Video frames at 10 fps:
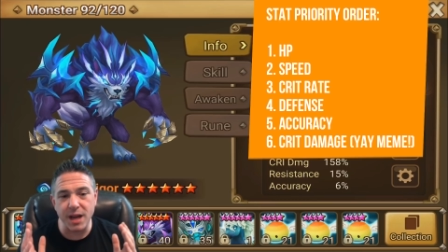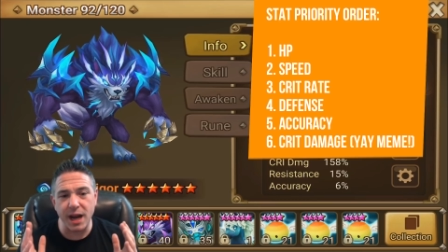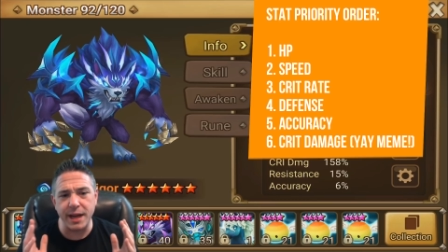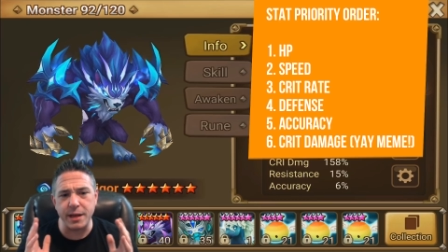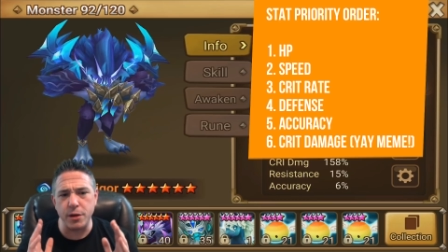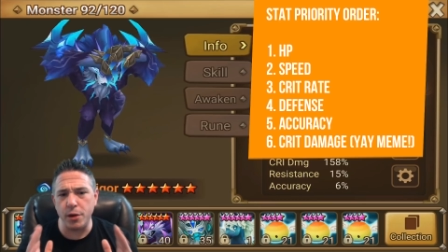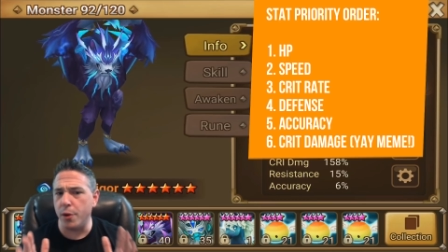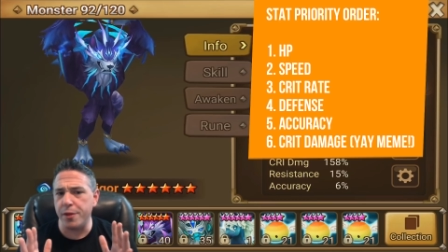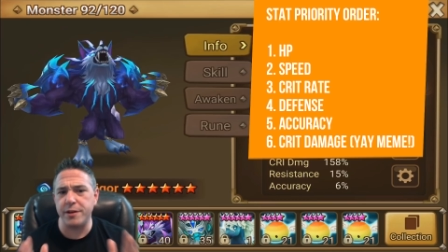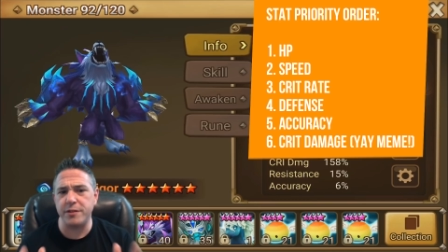I
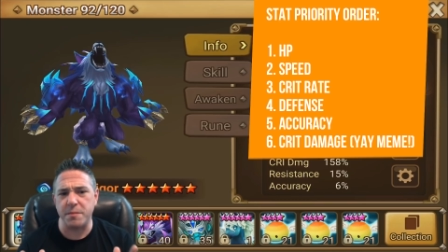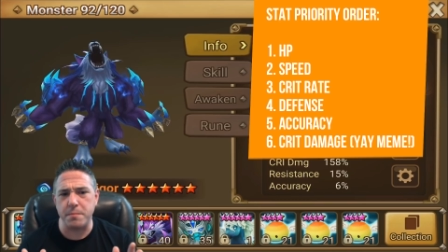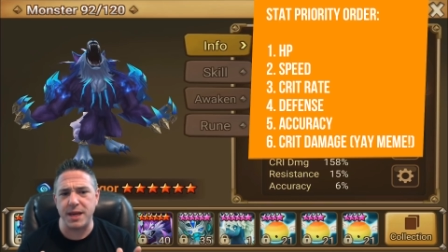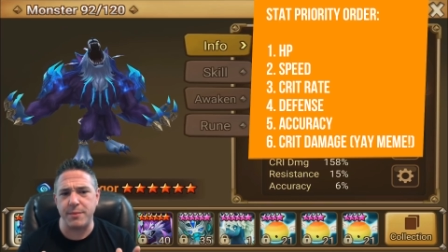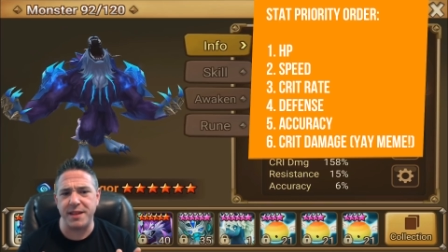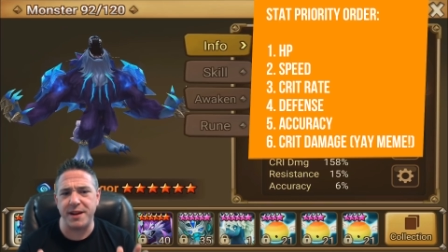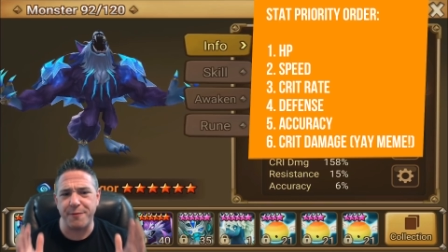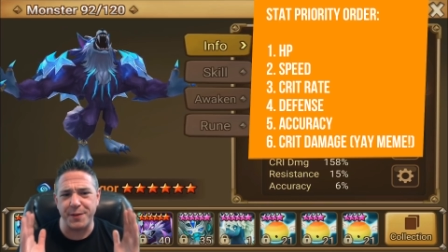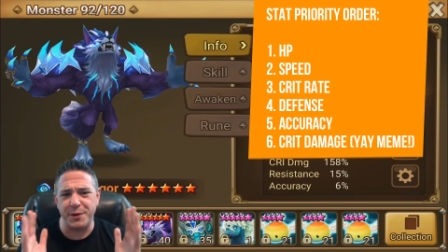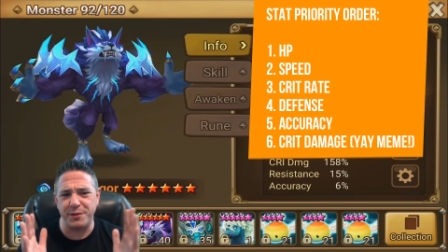know there's a meme in there
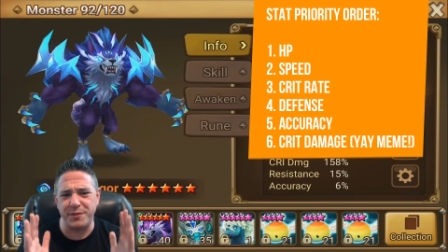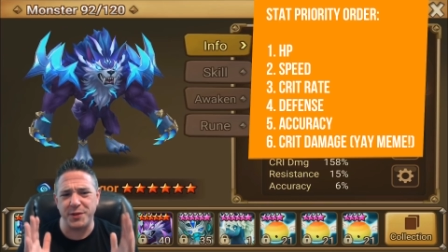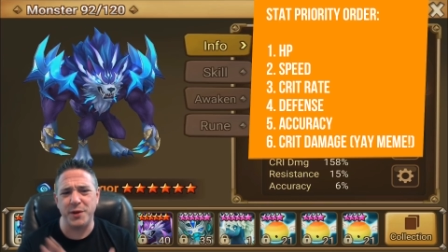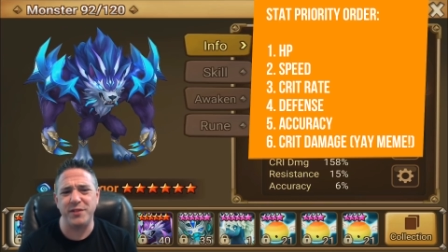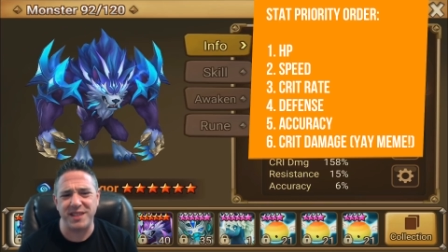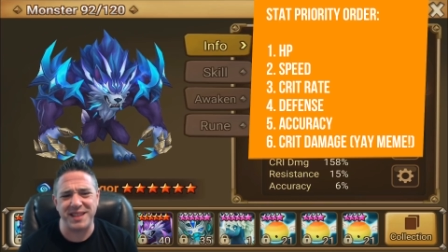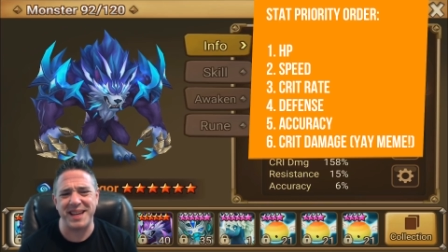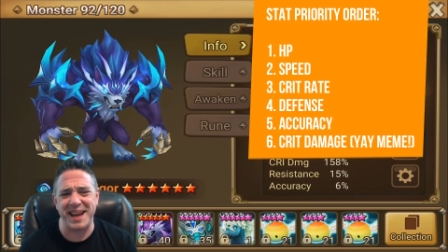for those of you who have seen the